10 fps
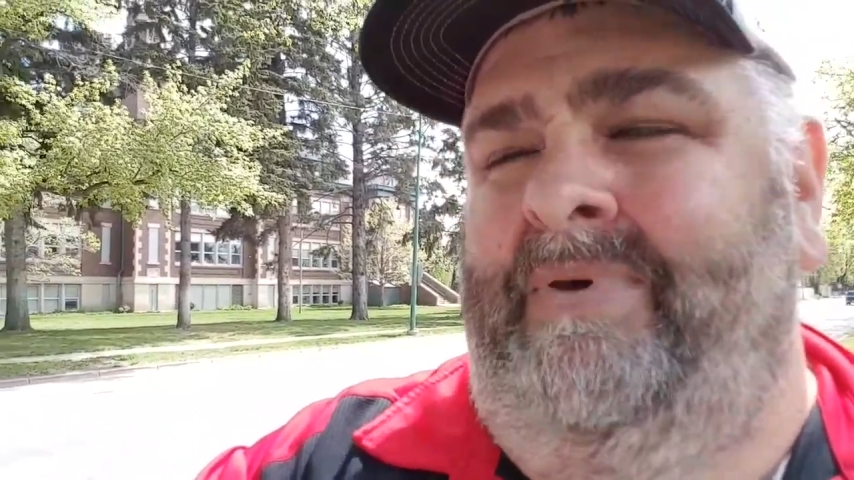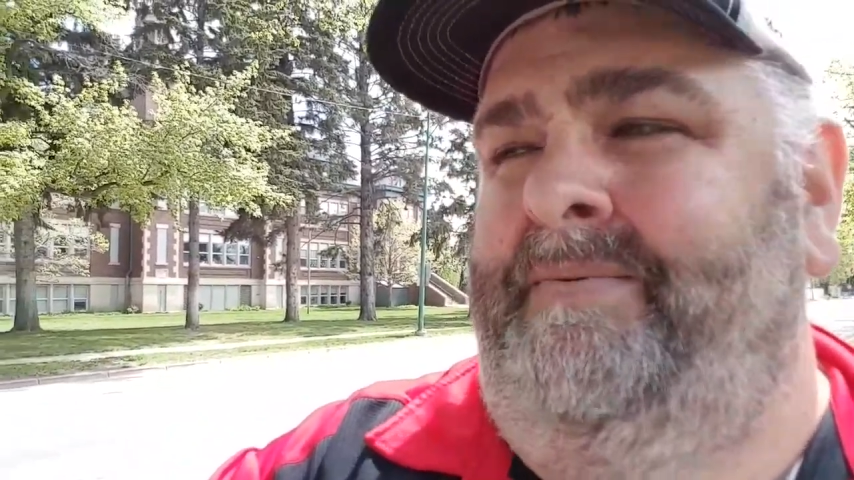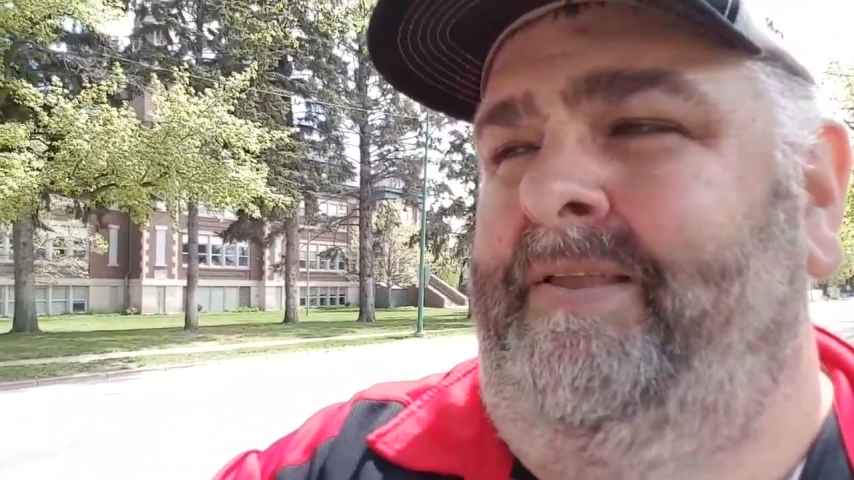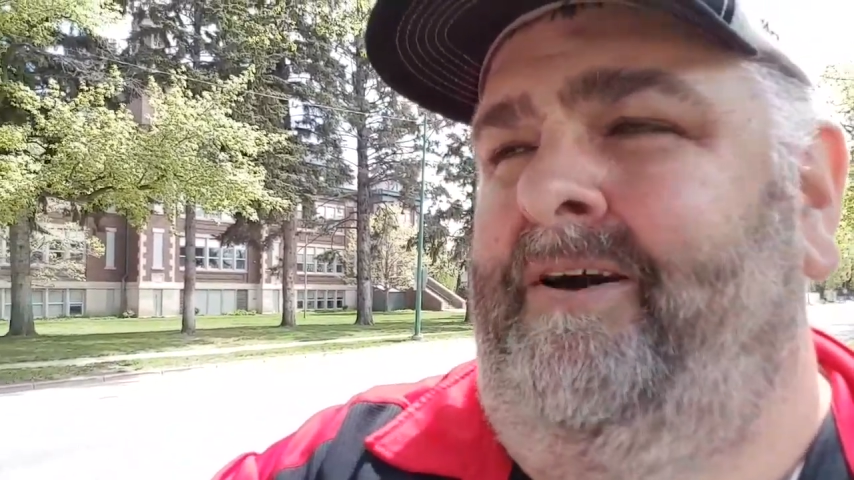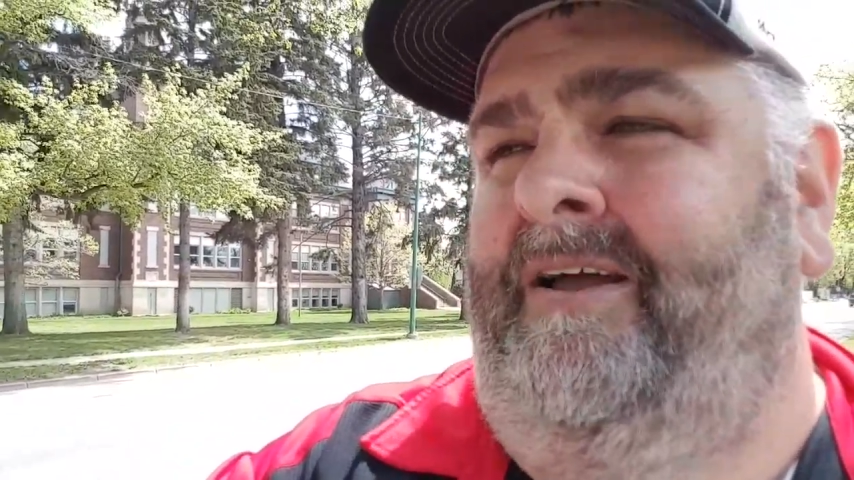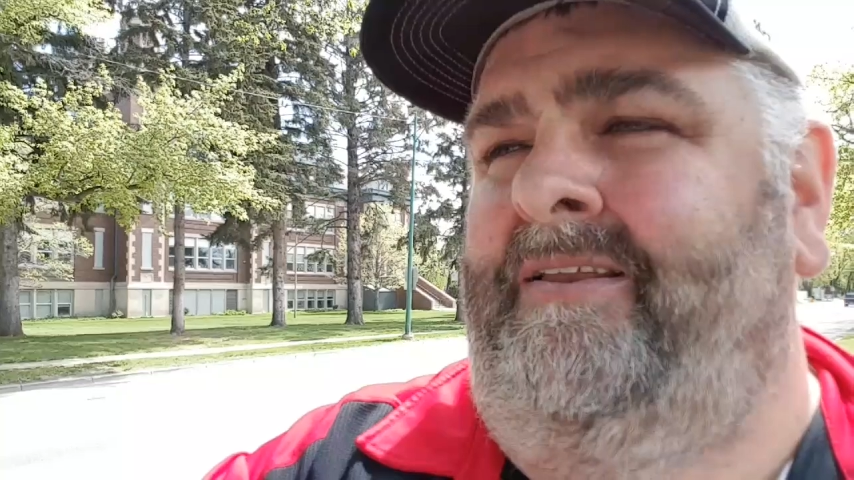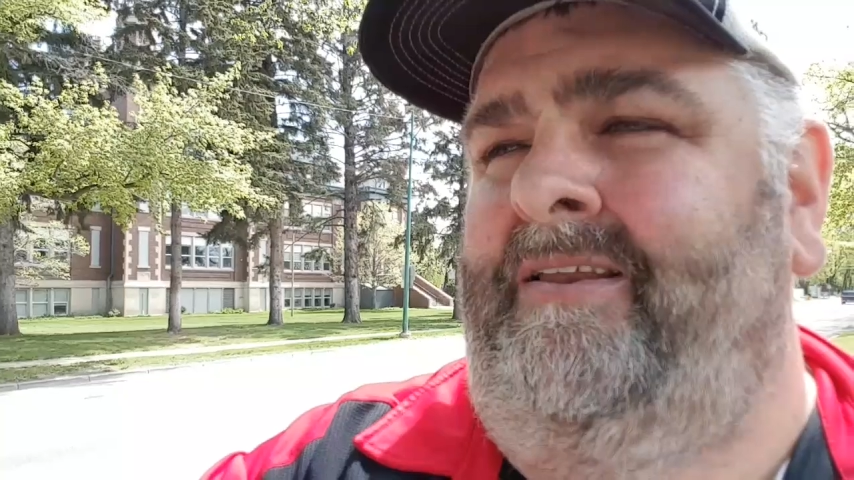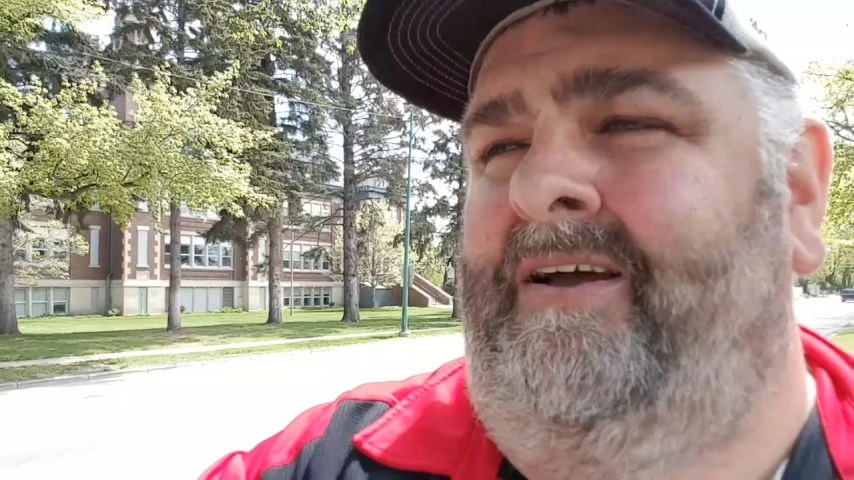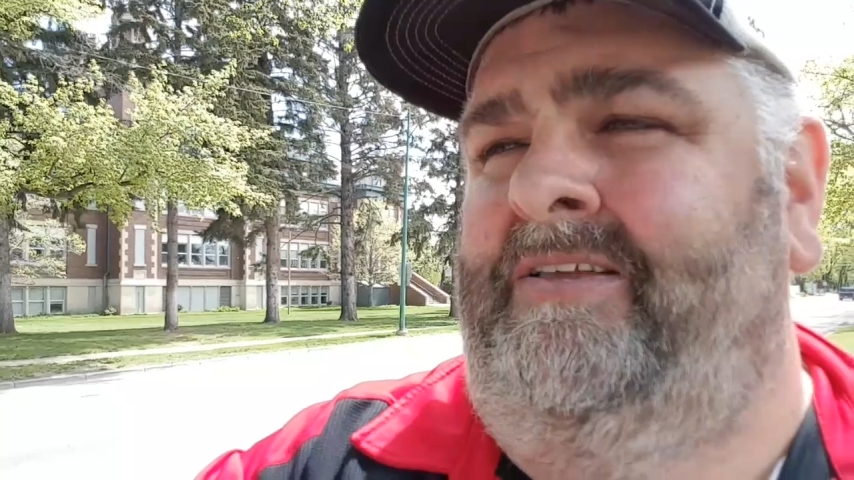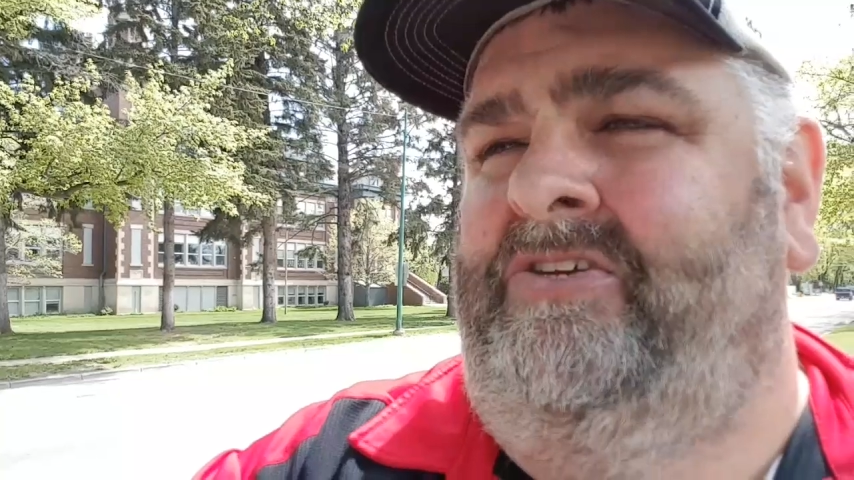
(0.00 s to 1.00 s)
maybe not,
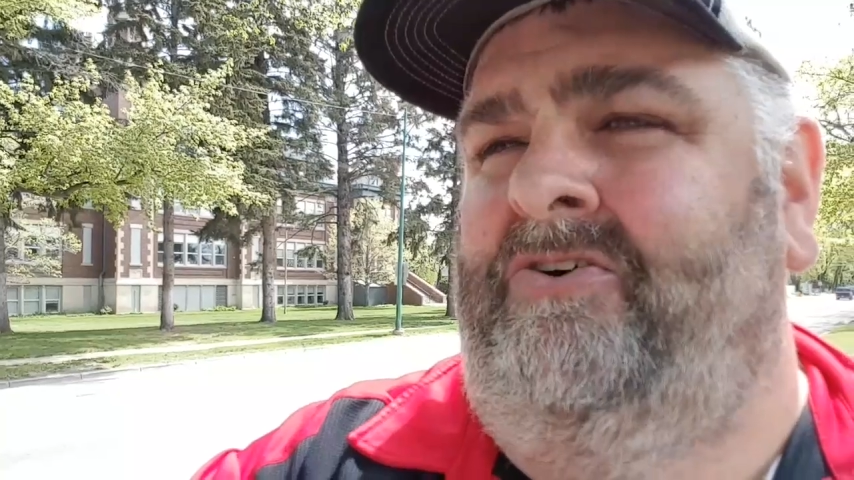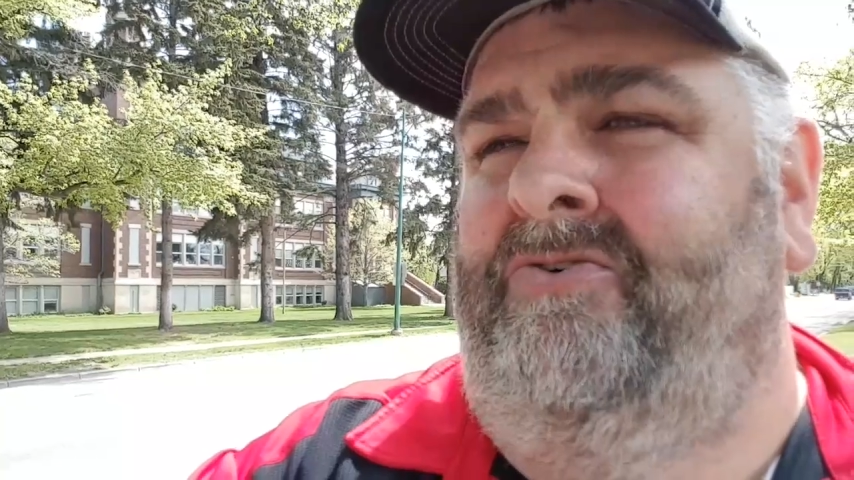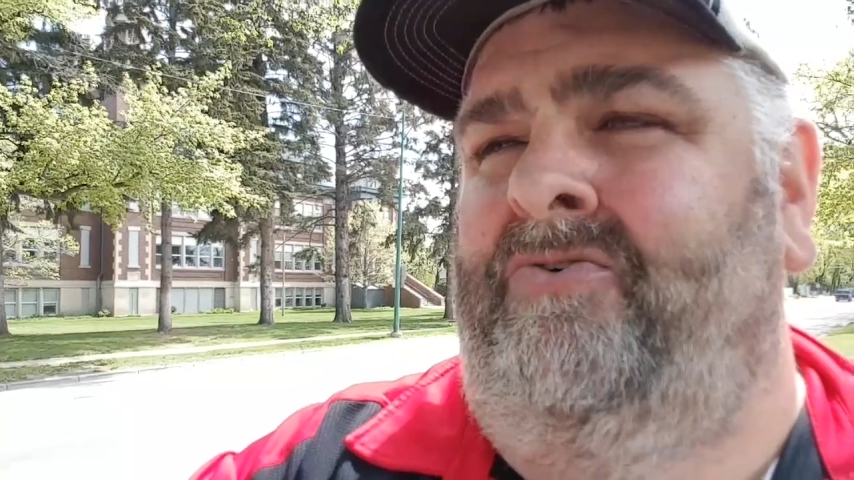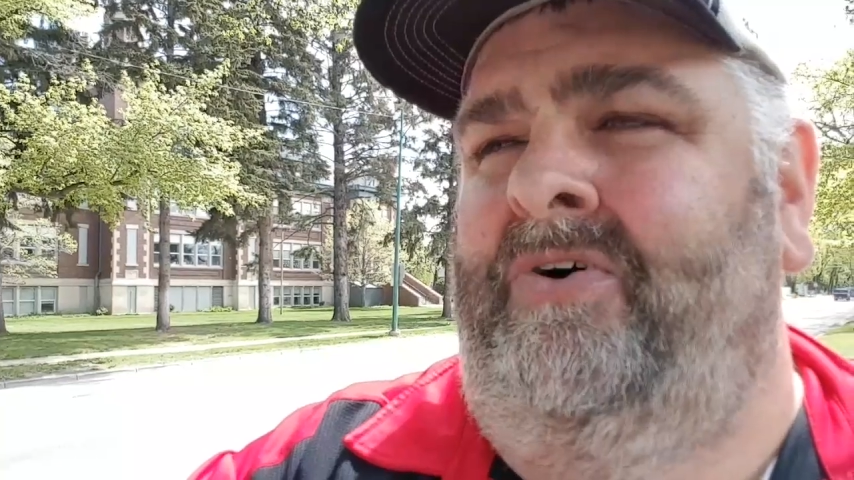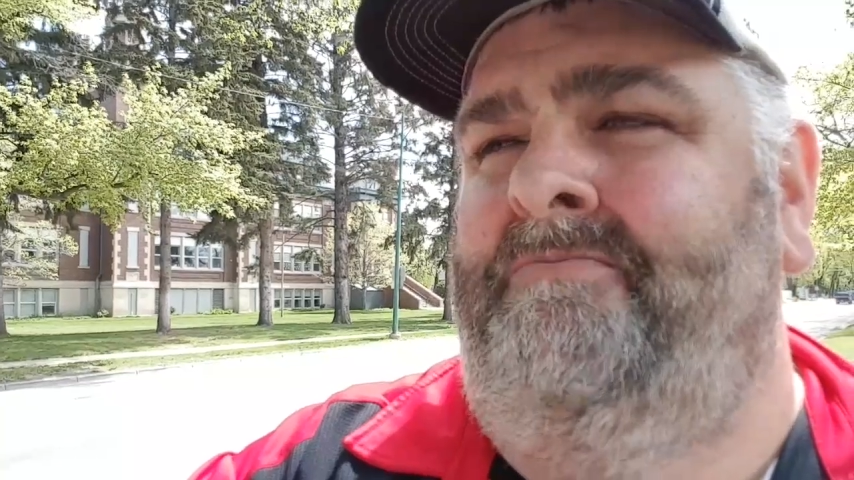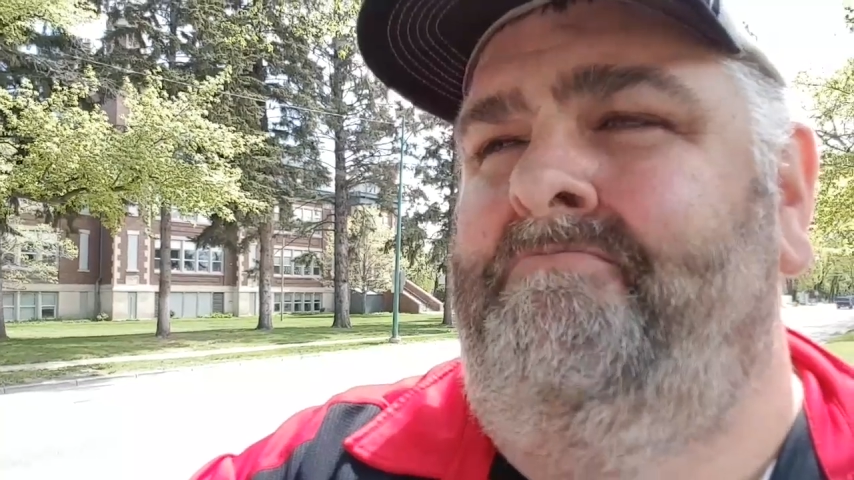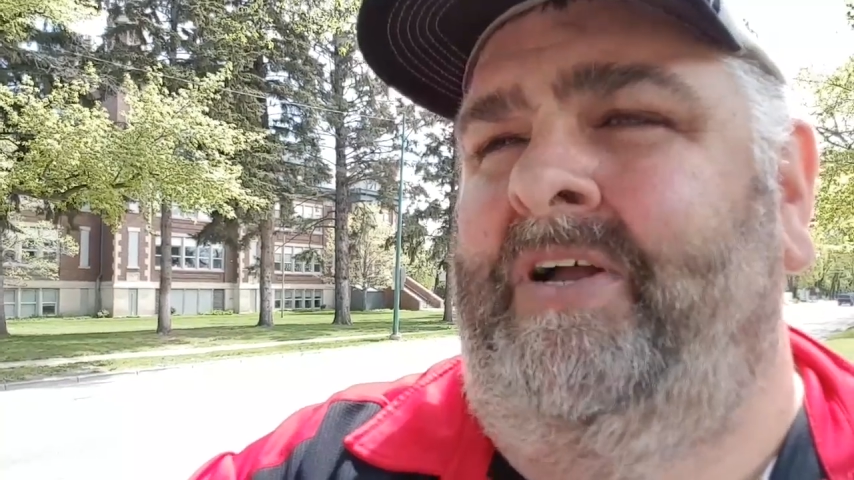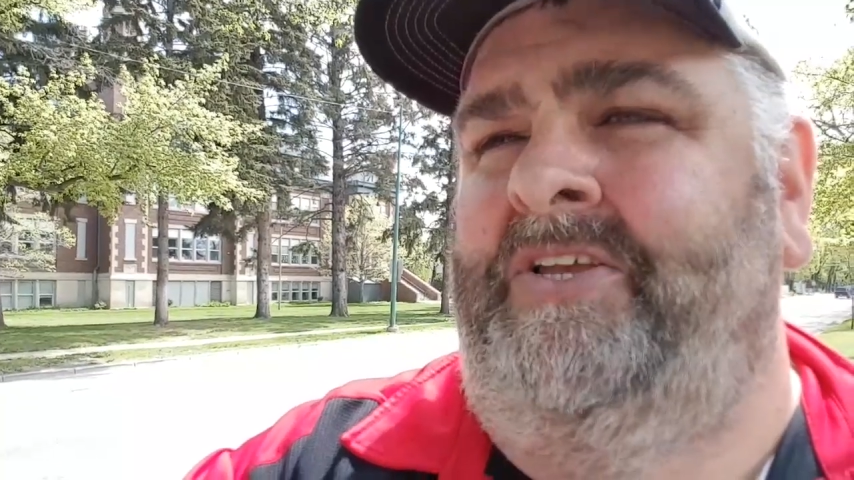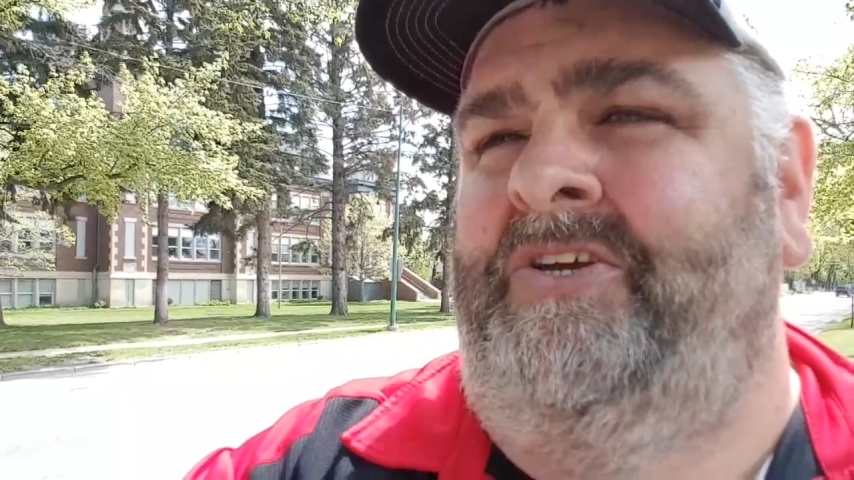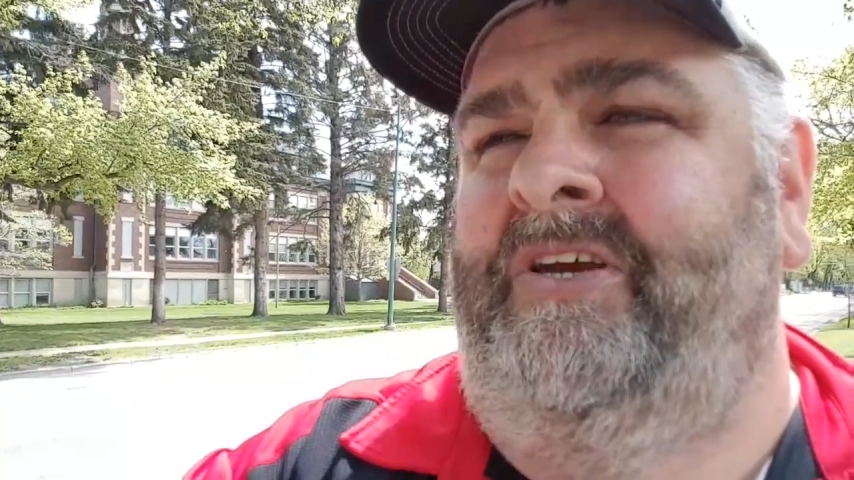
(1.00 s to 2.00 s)
not so
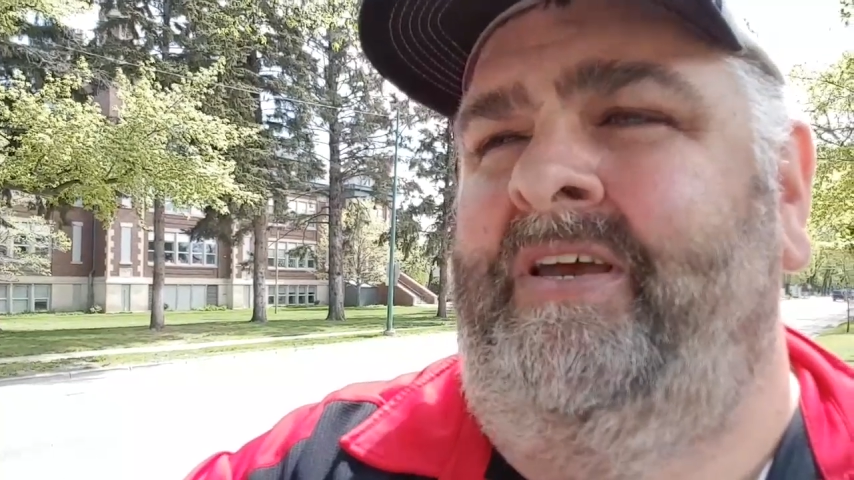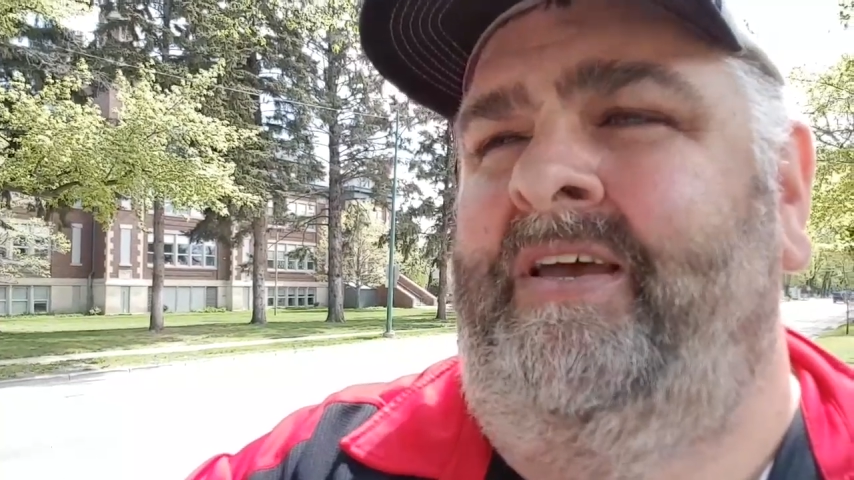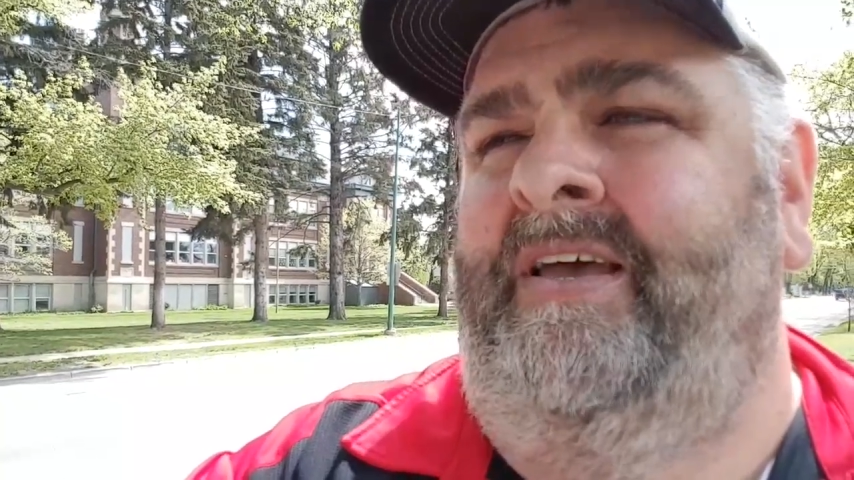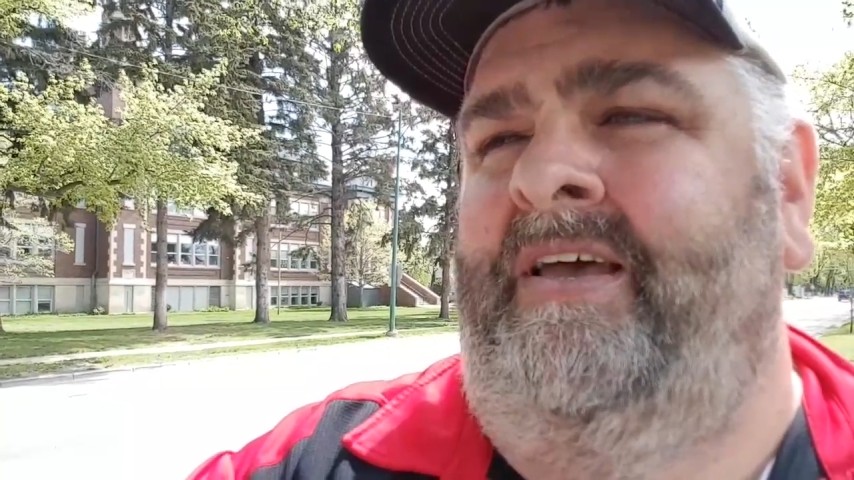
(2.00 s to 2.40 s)
much